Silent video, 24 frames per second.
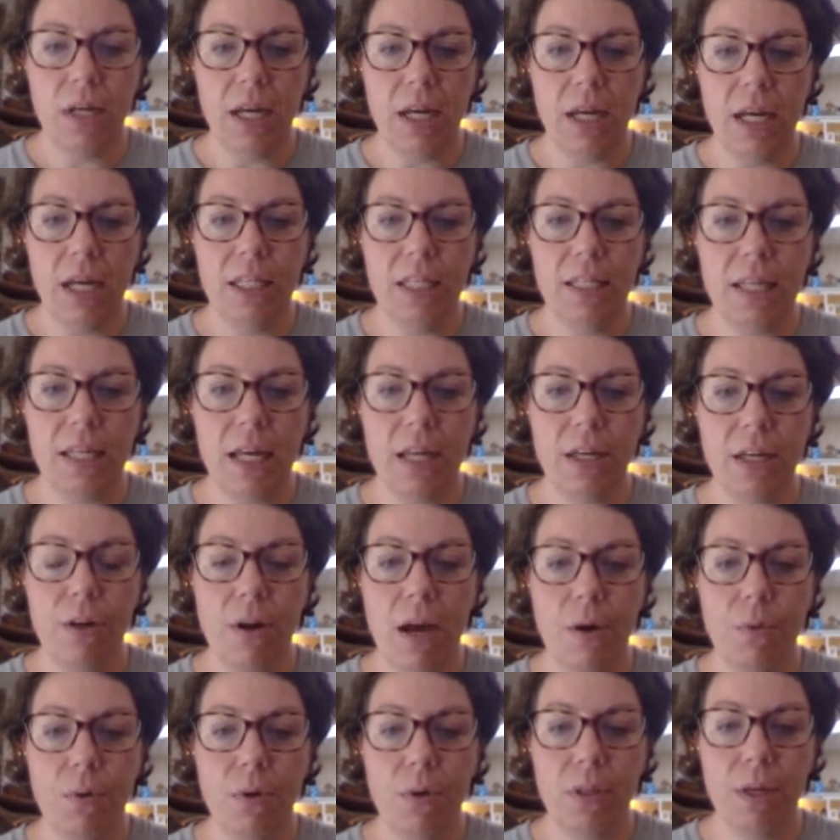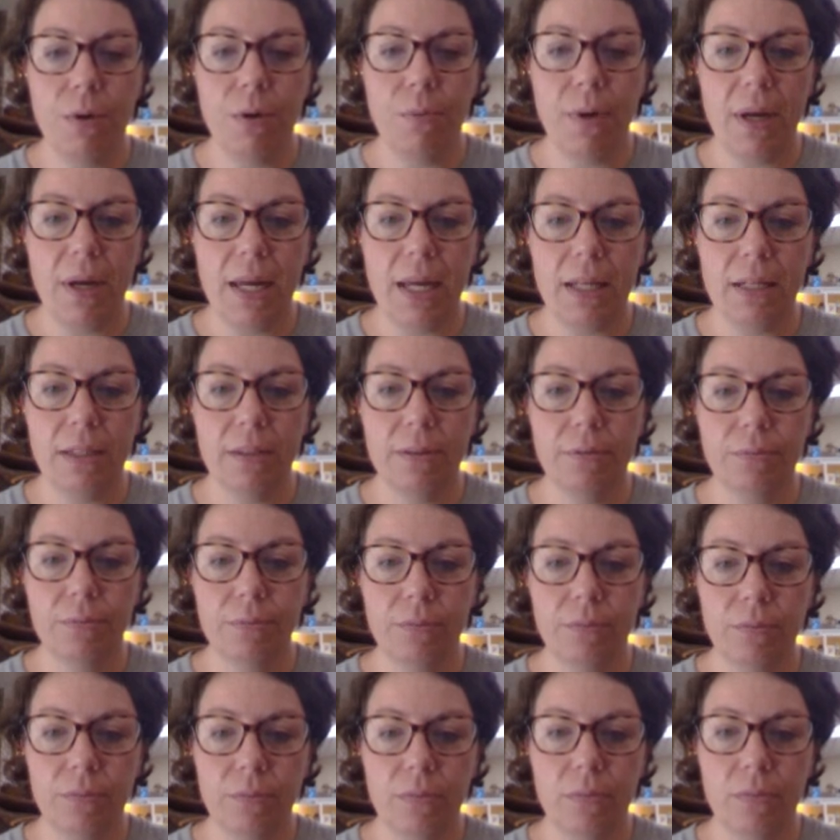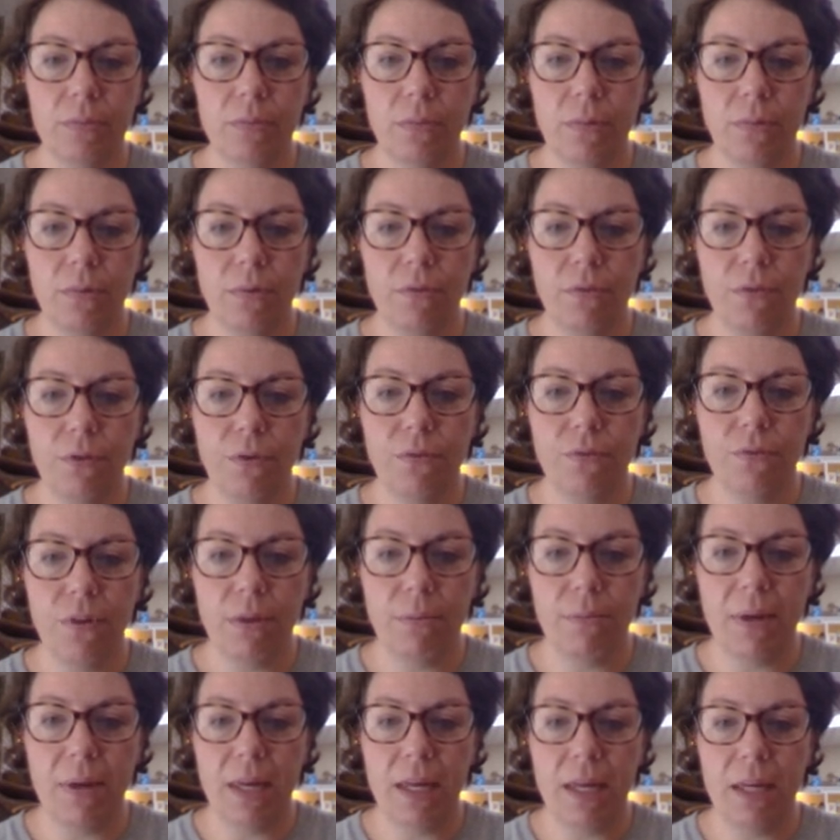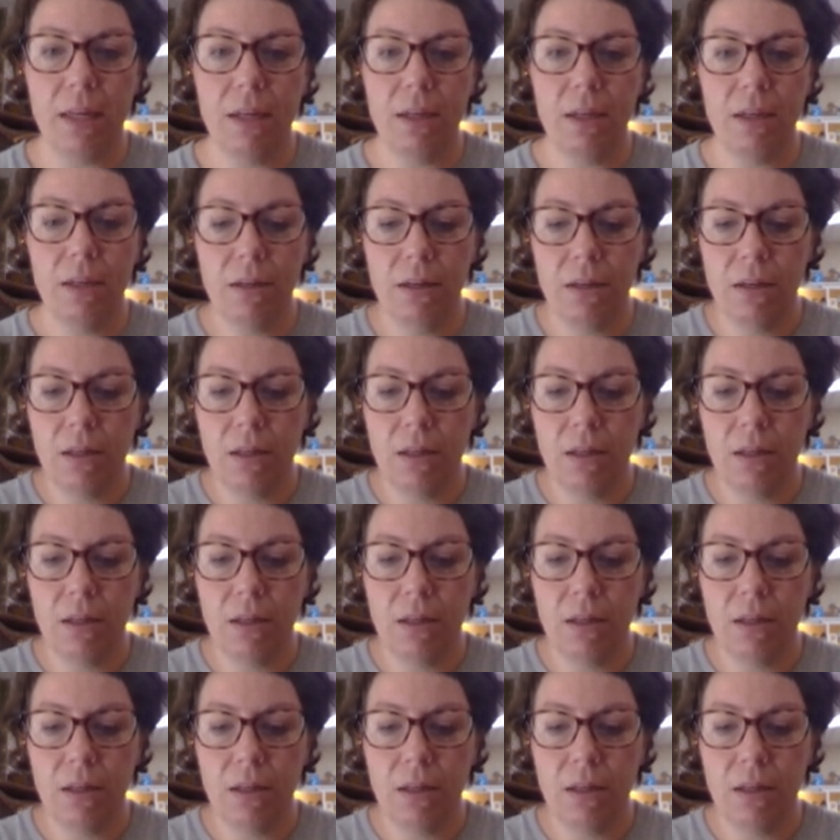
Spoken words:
and set your hourly rate. For filming,